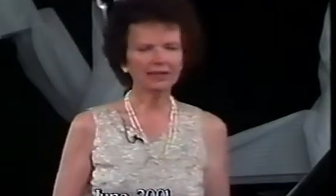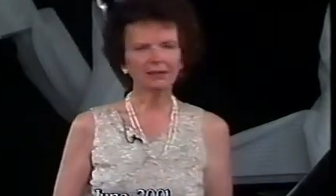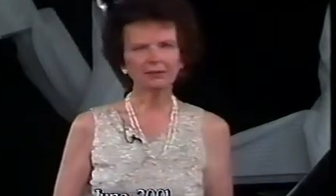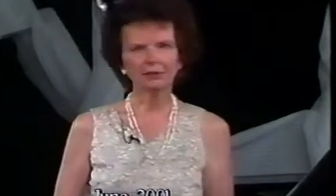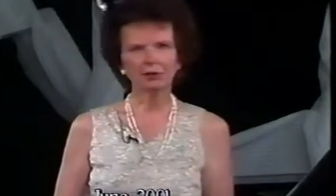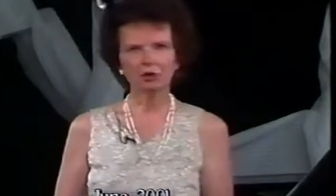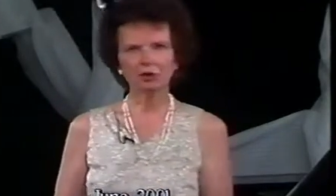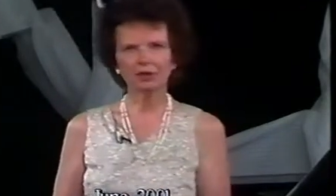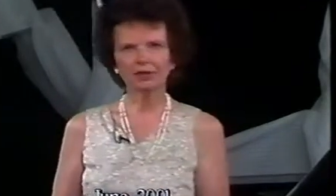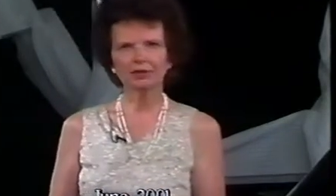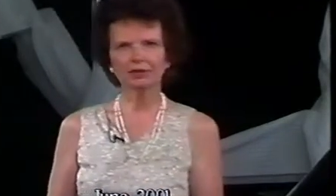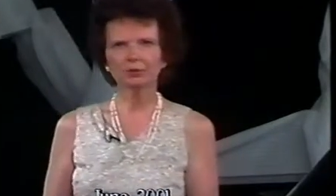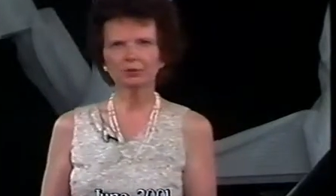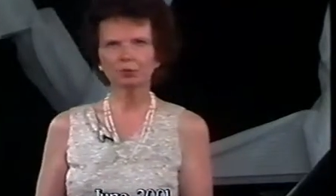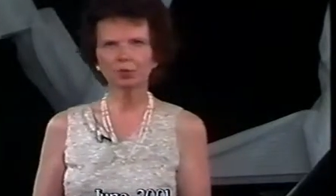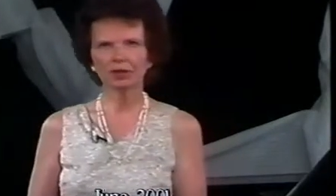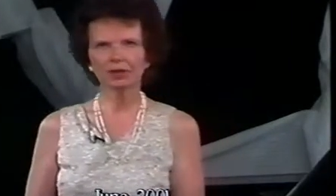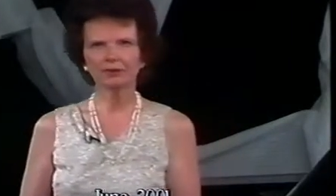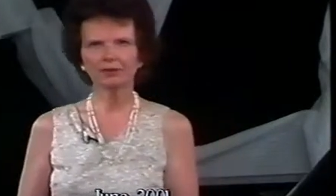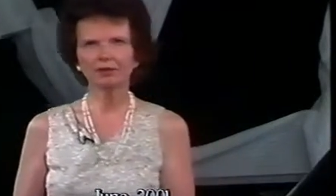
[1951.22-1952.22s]
And of course,
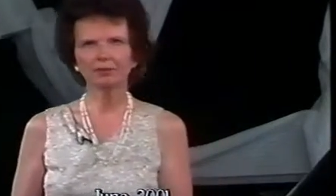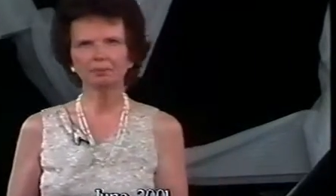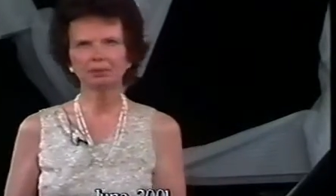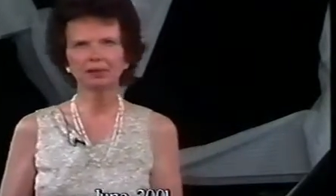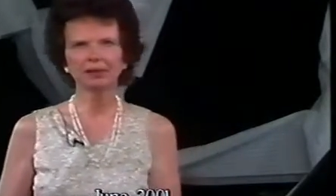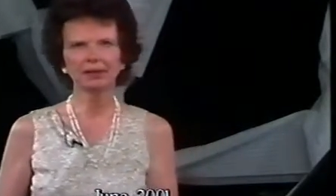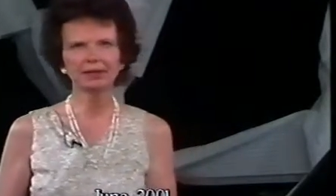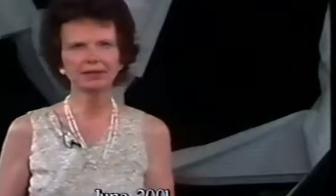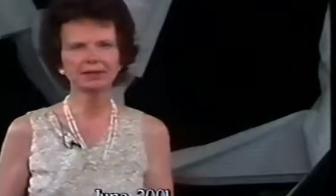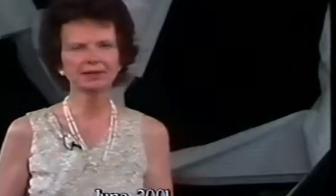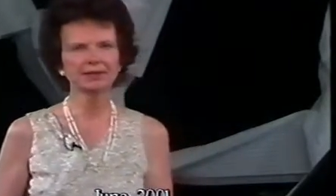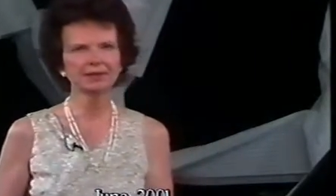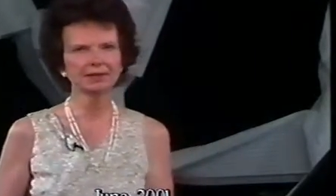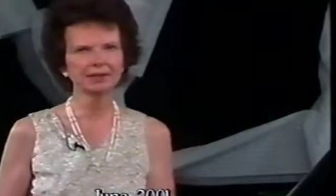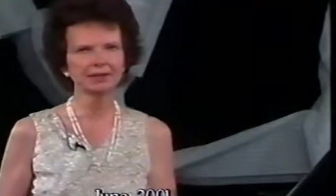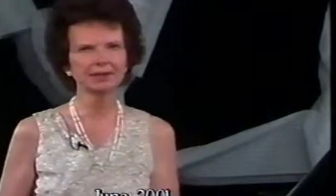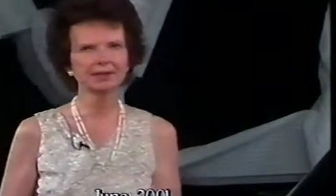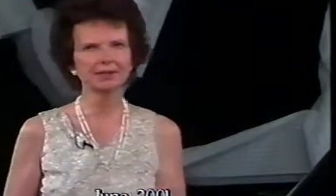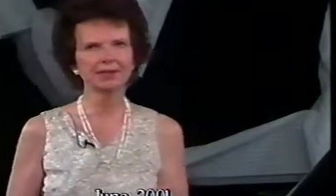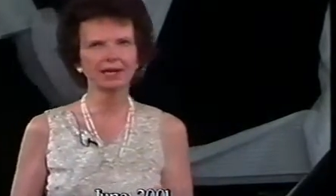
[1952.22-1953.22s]
one of the
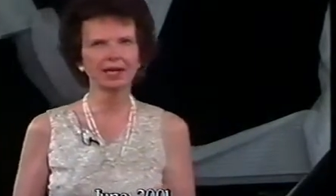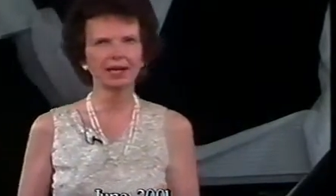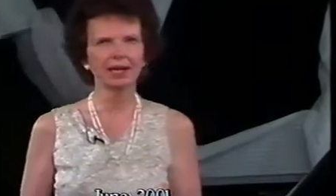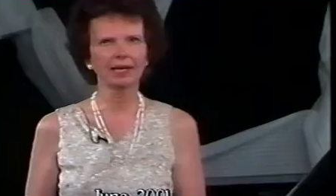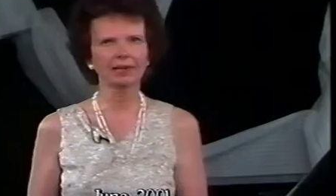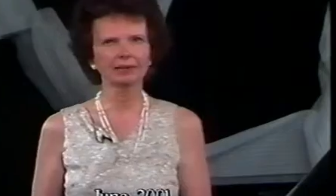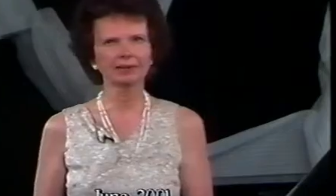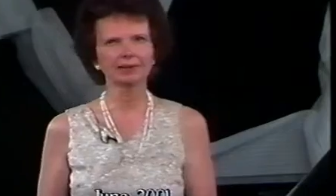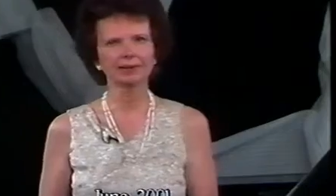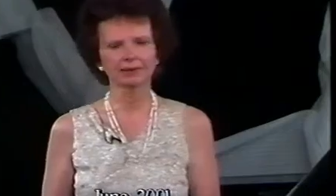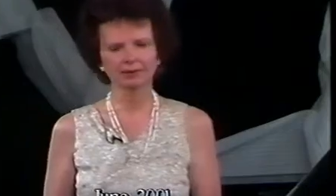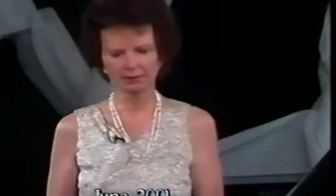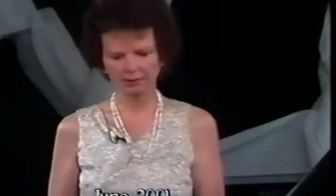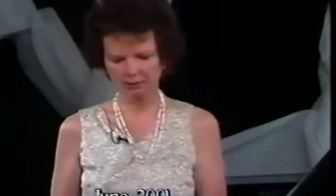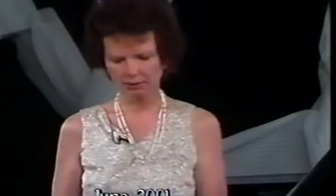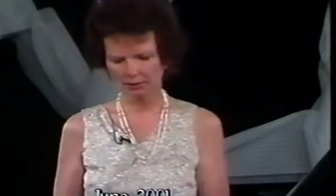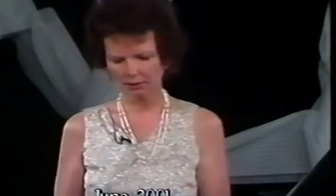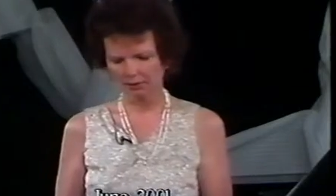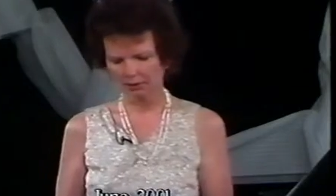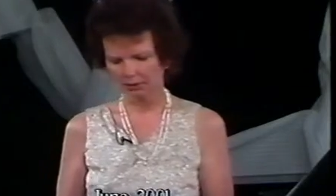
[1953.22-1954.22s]
places that
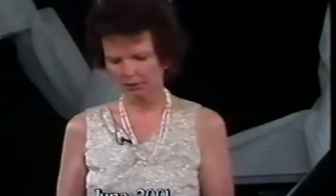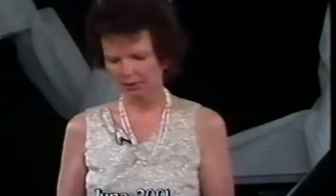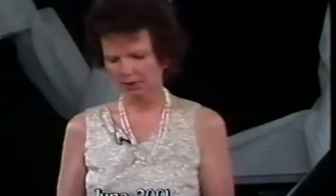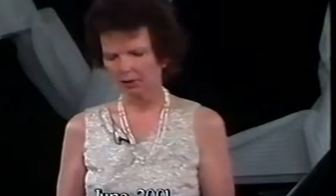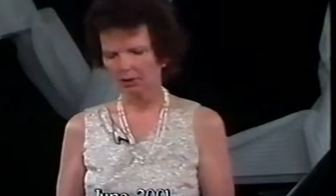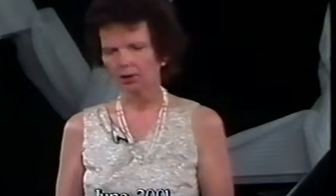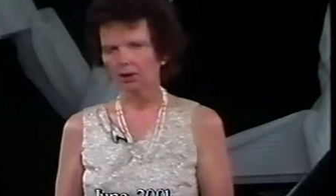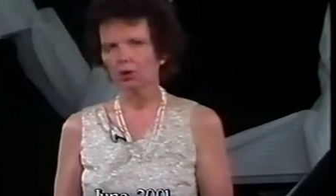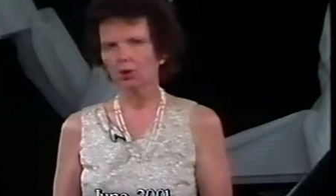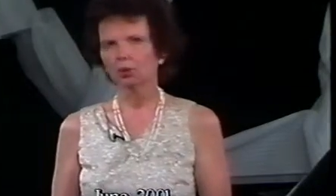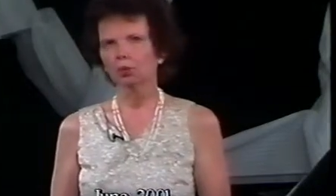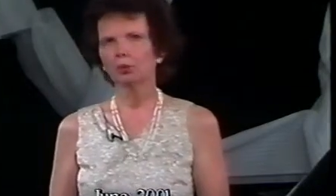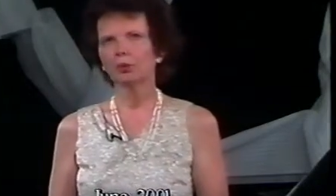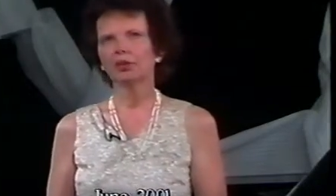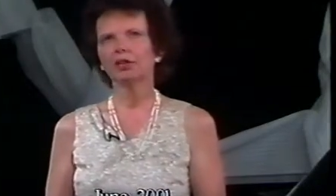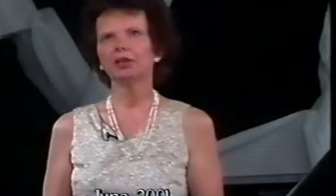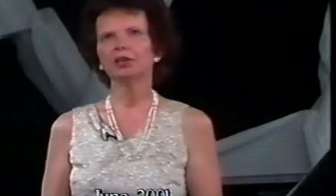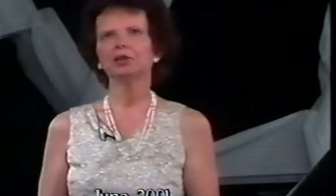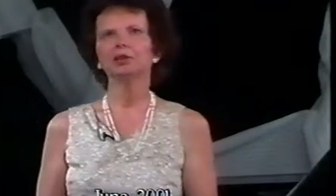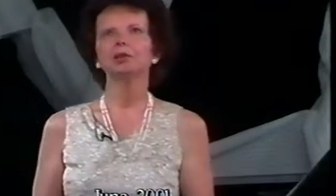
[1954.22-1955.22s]

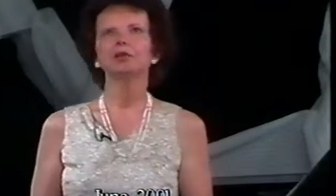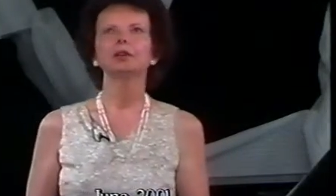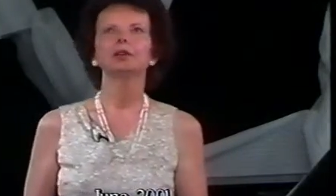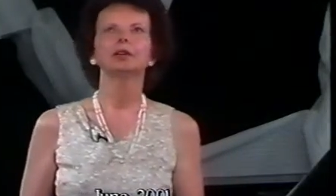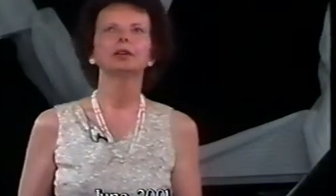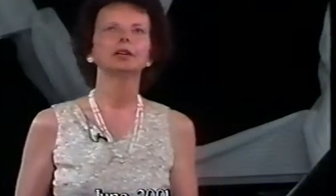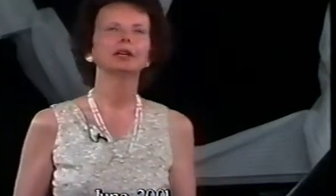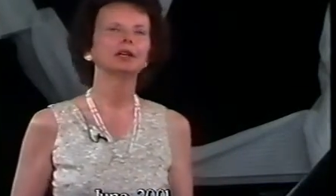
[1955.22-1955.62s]
we're